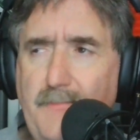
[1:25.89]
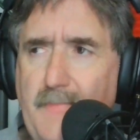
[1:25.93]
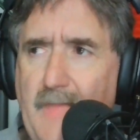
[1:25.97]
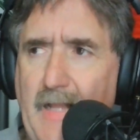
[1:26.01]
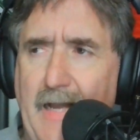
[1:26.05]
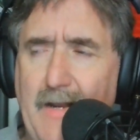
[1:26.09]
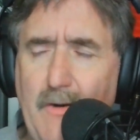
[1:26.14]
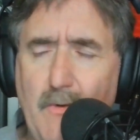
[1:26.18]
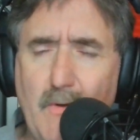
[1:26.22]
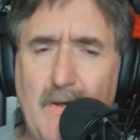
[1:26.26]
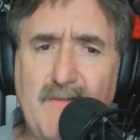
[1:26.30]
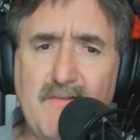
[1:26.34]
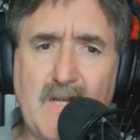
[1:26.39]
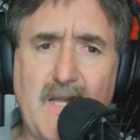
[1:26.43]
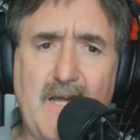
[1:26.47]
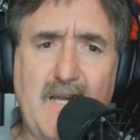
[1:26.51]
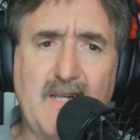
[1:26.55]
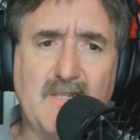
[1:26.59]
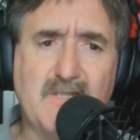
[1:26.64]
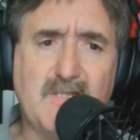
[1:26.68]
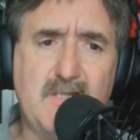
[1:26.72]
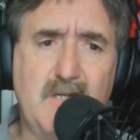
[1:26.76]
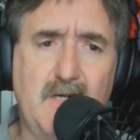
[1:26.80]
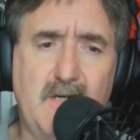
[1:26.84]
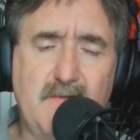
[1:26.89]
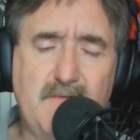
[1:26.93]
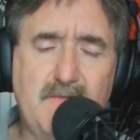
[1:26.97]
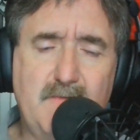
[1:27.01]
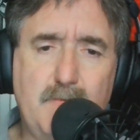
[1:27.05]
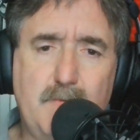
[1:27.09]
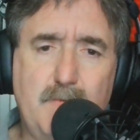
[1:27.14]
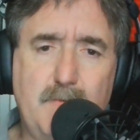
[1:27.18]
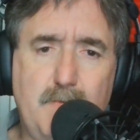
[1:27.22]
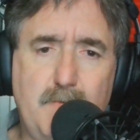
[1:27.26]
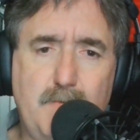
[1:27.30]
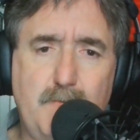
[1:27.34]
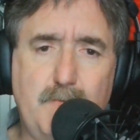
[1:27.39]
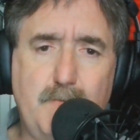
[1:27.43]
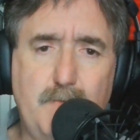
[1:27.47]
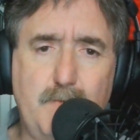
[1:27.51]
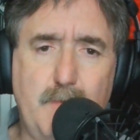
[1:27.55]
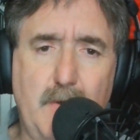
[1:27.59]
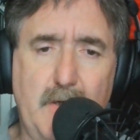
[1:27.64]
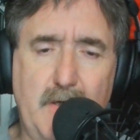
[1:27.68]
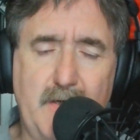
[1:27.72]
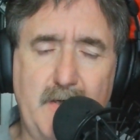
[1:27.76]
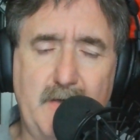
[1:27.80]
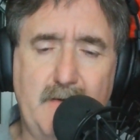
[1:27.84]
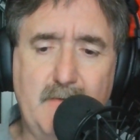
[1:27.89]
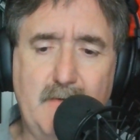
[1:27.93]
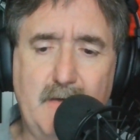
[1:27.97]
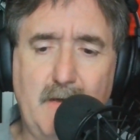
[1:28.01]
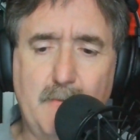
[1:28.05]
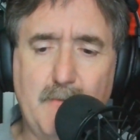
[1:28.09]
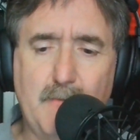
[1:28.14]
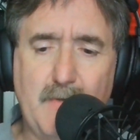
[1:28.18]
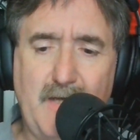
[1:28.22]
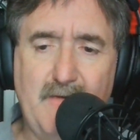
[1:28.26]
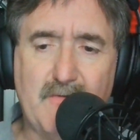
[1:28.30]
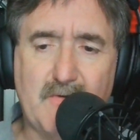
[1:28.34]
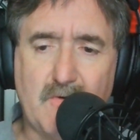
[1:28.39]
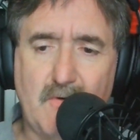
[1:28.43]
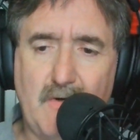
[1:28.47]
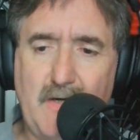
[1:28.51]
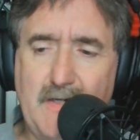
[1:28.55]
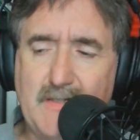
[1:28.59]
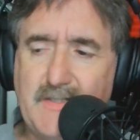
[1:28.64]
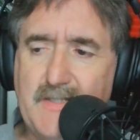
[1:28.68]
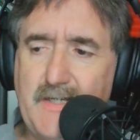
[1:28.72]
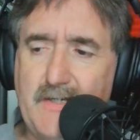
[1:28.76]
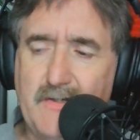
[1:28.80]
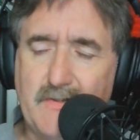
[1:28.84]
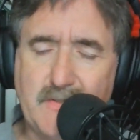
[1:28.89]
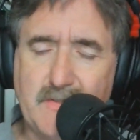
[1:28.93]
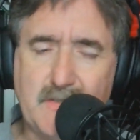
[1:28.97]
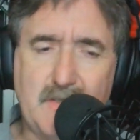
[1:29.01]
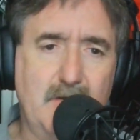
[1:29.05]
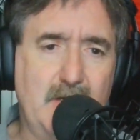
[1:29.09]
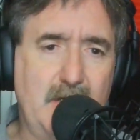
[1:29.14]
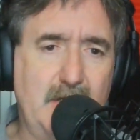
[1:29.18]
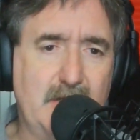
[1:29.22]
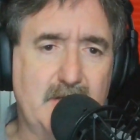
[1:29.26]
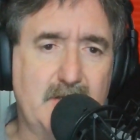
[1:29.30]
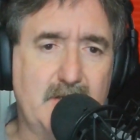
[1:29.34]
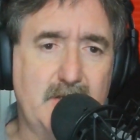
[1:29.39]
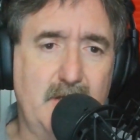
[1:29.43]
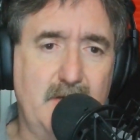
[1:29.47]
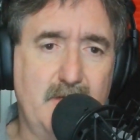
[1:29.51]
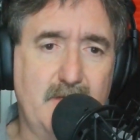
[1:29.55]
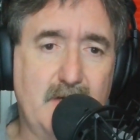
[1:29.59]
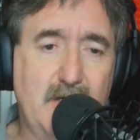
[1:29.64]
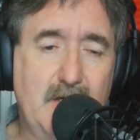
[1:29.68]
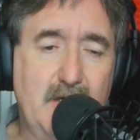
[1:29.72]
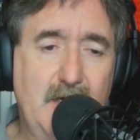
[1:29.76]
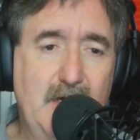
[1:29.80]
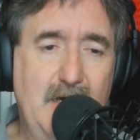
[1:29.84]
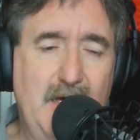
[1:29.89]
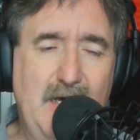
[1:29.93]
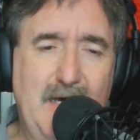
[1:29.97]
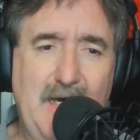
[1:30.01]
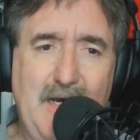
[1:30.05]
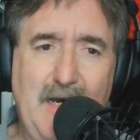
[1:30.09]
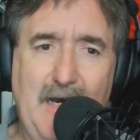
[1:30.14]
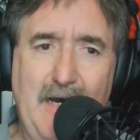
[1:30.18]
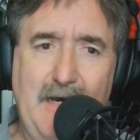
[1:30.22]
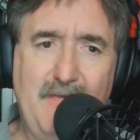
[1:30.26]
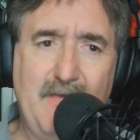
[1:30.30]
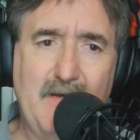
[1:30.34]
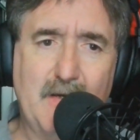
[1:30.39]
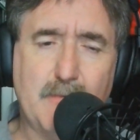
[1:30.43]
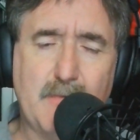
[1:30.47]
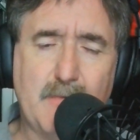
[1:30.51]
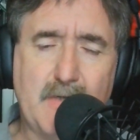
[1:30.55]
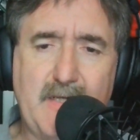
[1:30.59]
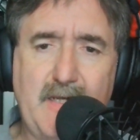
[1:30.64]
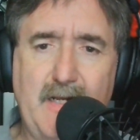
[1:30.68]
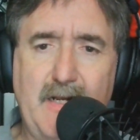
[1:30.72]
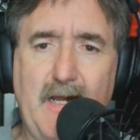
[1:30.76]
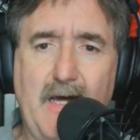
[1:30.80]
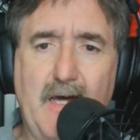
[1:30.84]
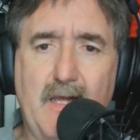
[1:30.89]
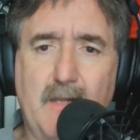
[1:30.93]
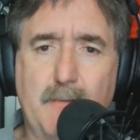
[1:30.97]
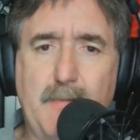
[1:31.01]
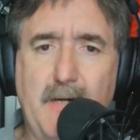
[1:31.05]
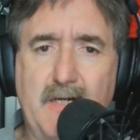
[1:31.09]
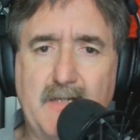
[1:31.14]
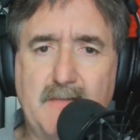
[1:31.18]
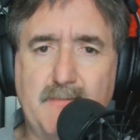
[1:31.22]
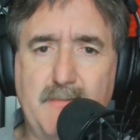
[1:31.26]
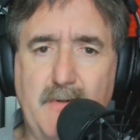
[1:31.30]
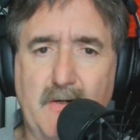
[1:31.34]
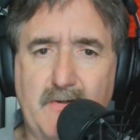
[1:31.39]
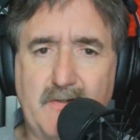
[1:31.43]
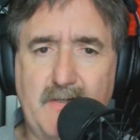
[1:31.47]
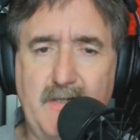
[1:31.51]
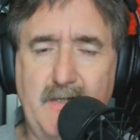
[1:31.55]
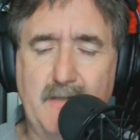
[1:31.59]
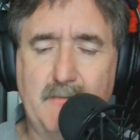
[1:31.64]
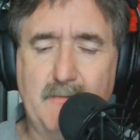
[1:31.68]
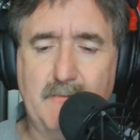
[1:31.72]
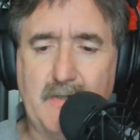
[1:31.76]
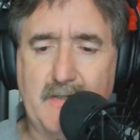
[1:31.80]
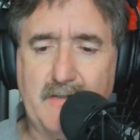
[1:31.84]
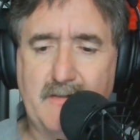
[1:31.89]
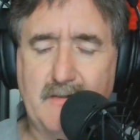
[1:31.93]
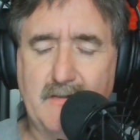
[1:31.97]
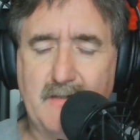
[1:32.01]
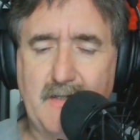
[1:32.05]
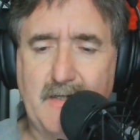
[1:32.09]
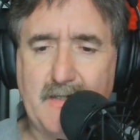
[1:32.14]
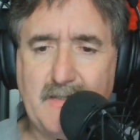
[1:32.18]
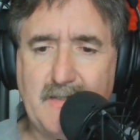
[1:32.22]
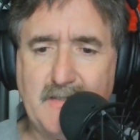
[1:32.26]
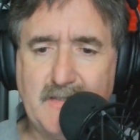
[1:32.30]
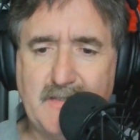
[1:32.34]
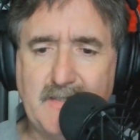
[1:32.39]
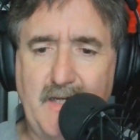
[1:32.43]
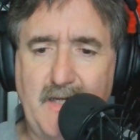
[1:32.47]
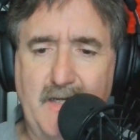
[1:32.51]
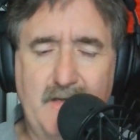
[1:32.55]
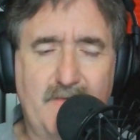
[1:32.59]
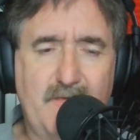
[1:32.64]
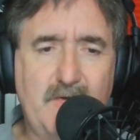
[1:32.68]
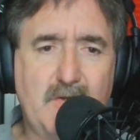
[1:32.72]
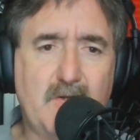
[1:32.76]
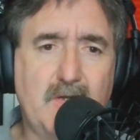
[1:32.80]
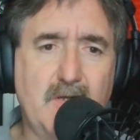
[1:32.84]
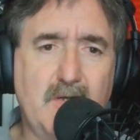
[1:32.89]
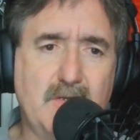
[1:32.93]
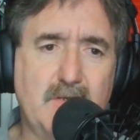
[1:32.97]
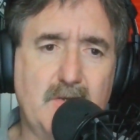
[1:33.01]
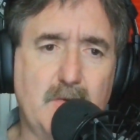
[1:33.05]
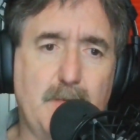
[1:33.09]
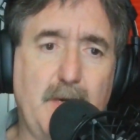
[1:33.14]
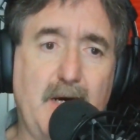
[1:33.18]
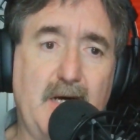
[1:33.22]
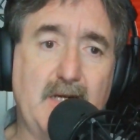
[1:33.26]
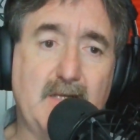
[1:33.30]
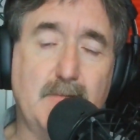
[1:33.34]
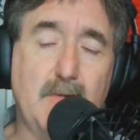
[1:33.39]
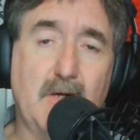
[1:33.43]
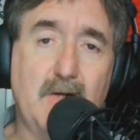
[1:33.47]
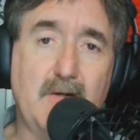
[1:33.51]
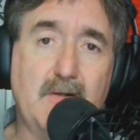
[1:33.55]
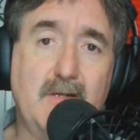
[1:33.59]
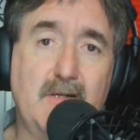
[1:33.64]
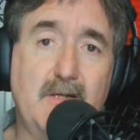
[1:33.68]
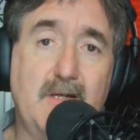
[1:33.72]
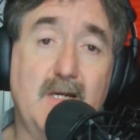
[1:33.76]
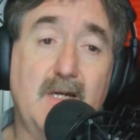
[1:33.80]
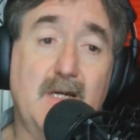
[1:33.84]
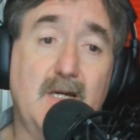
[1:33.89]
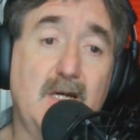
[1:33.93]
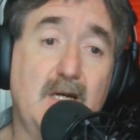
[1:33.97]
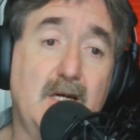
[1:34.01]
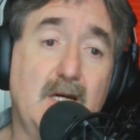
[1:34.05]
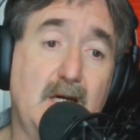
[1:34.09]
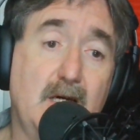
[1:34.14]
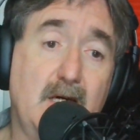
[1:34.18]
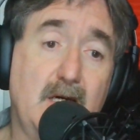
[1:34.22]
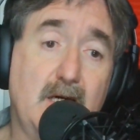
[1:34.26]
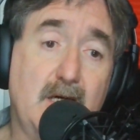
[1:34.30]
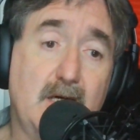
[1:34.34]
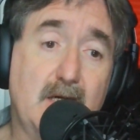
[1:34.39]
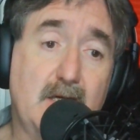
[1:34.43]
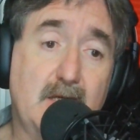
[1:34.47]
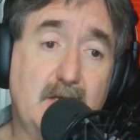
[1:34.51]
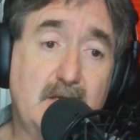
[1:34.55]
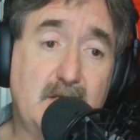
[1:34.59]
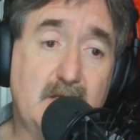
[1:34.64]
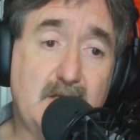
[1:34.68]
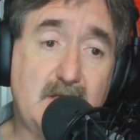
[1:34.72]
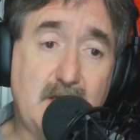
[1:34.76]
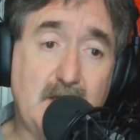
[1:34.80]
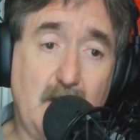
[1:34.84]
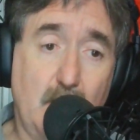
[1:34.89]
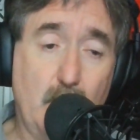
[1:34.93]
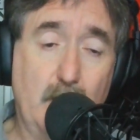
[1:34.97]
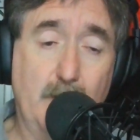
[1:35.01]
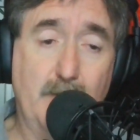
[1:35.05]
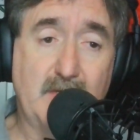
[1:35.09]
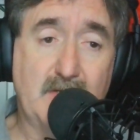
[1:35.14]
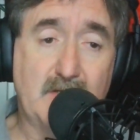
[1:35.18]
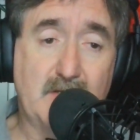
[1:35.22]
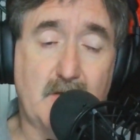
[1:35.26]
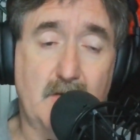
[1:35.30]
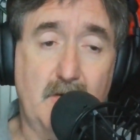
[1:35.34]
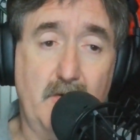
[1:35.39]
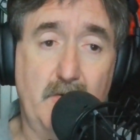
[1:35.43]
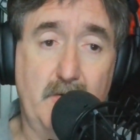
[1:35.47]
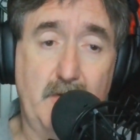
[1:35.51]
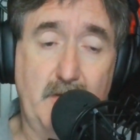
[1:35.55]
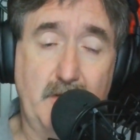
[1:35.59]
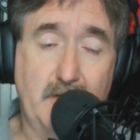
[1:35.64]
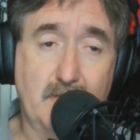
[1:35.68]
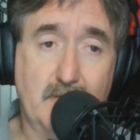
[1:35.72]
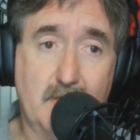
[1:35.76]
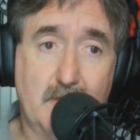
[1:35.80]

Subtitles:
I don't have a lot of stuff, but I'm going to have a garage sale, sell that stuff. I think I'm going to get out of the Poshmark thing, but like I said, if you're going to do Poshmark, sell women's clothing,